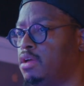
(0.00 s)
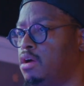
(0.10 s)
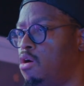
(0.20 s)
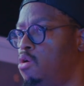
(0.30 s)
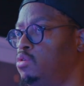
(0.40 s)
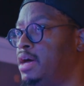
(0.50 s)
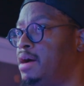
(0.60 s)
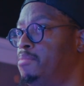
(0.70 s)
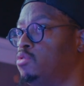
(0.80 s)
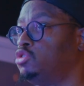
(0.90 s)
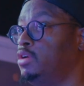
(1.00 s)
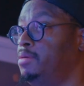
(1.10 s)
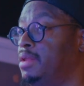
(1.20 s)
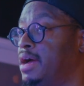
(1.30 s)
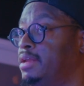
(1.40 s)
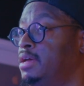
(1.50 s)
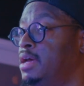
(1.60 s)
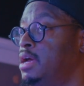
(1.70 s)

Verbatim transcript: whole lot more streamlined.